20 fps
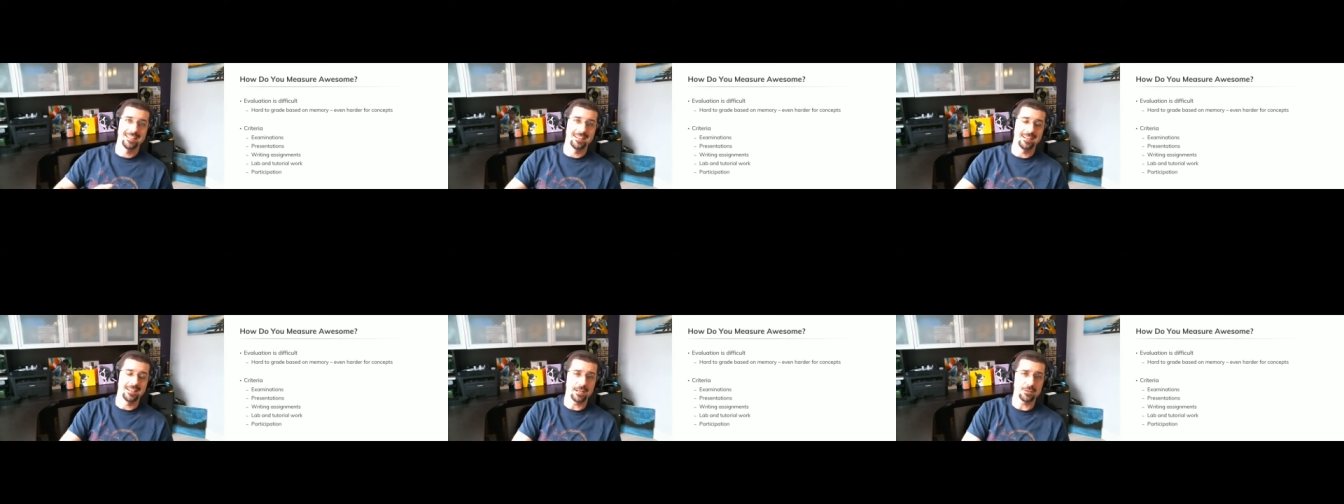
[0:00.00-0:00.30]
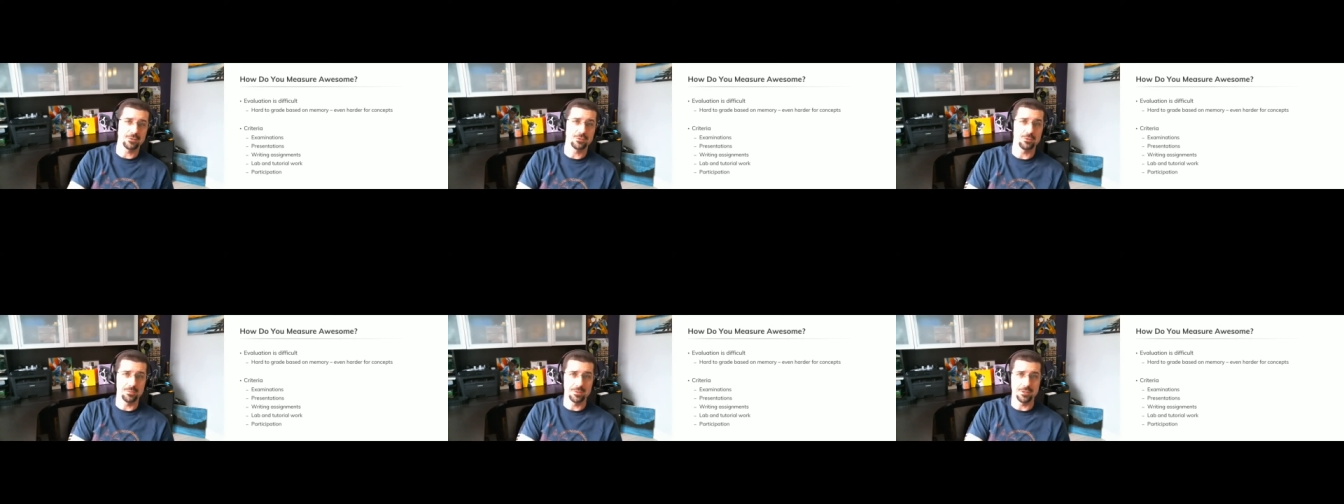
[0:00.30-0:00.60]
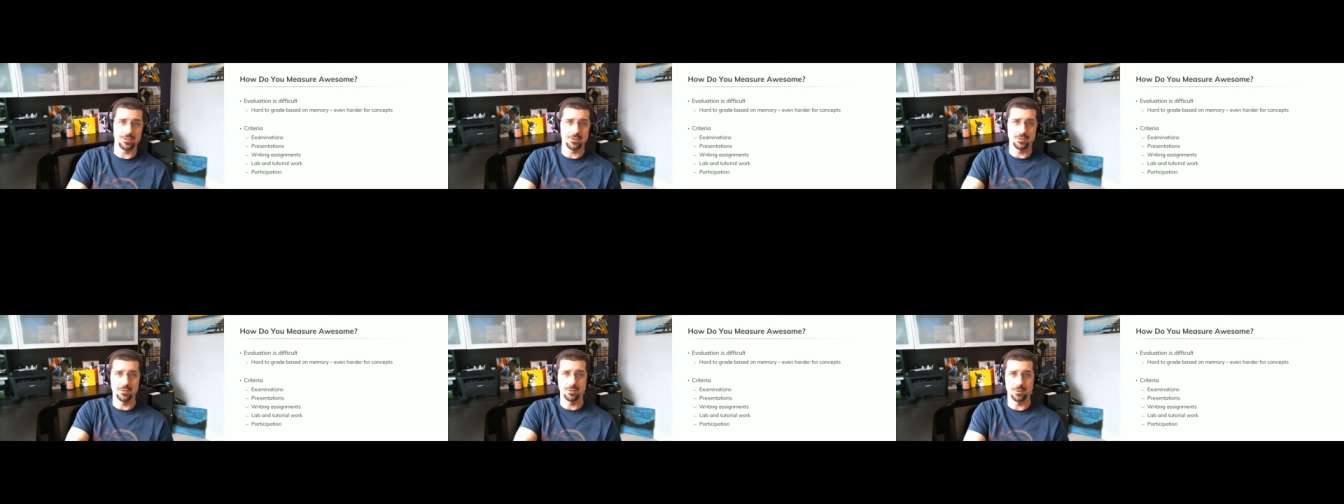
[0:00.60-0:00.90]
not so
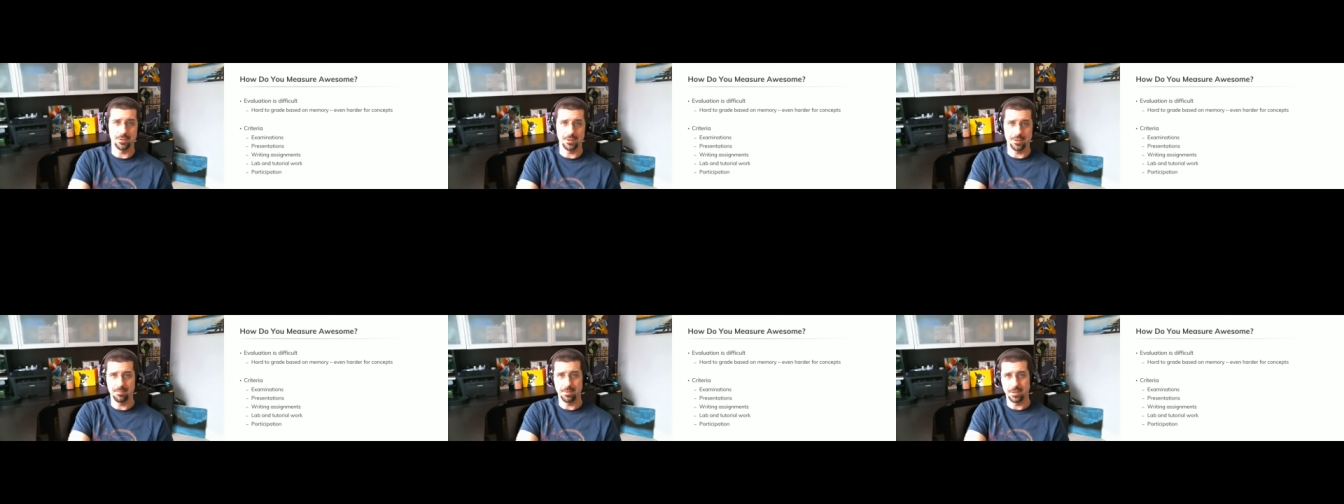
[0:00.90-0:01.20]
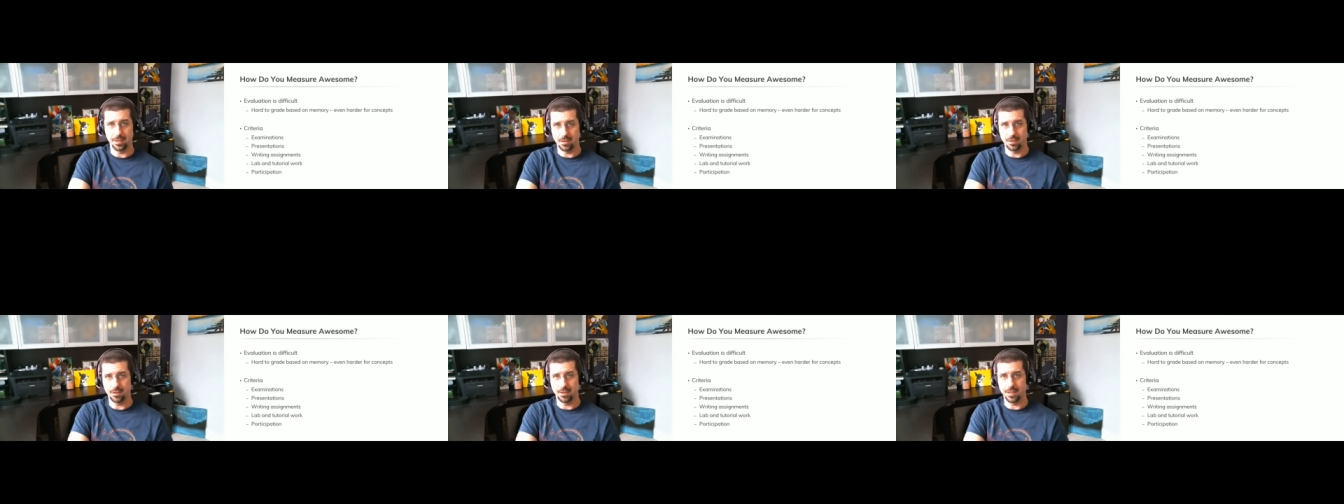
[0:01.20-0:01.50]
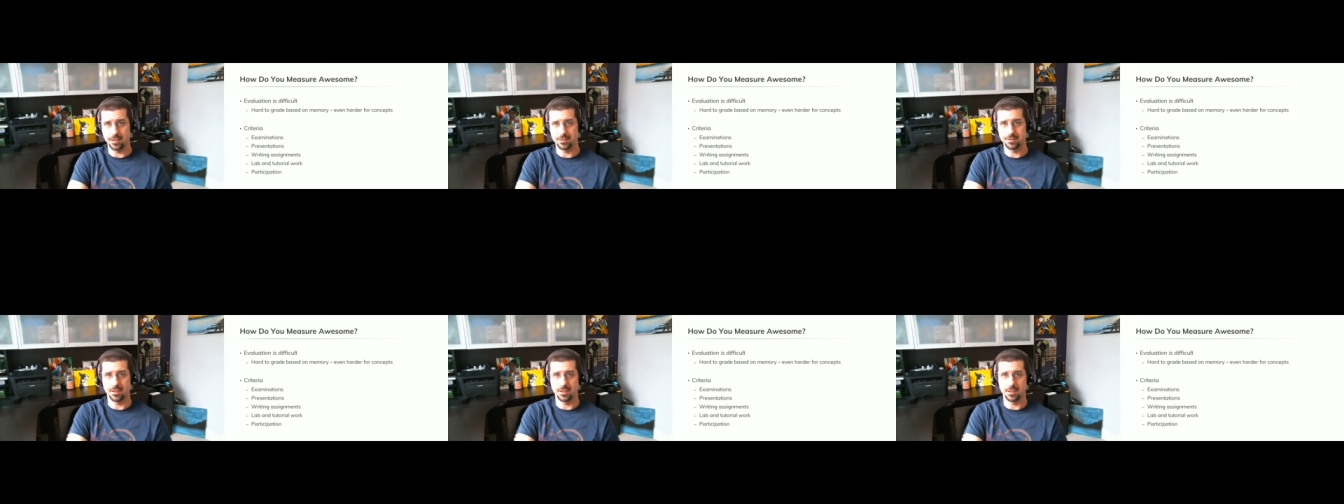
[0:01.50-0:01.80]
much in a really big
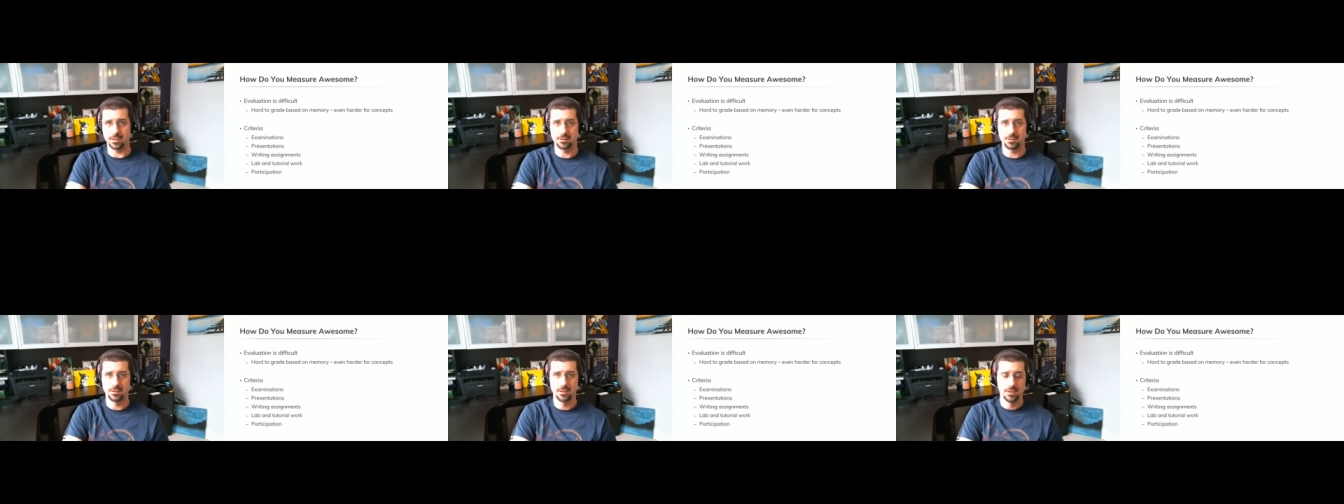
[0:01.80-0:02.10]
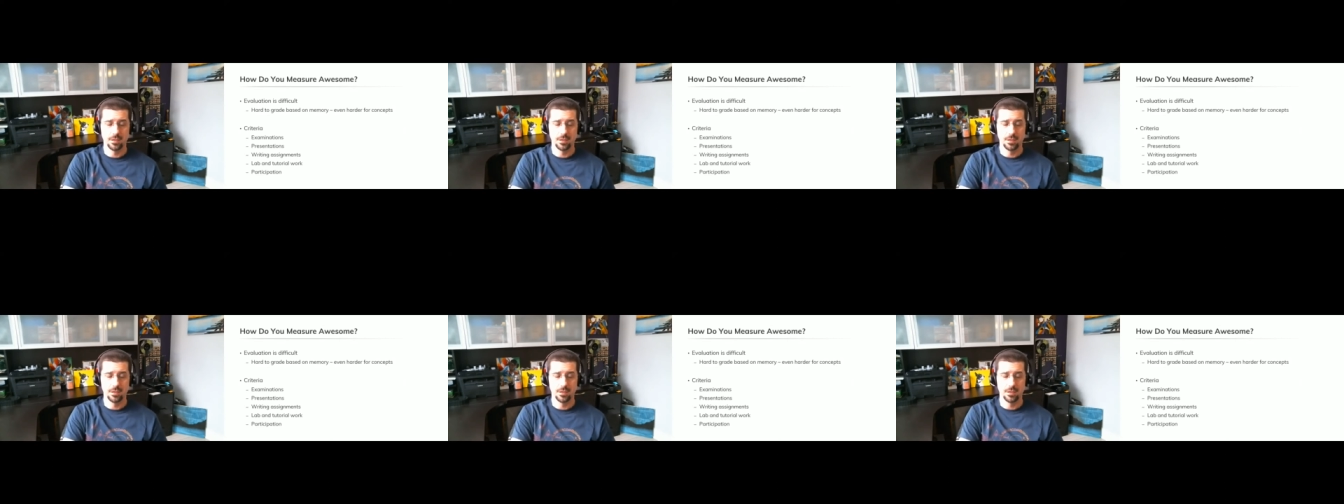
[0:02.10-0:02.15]
class size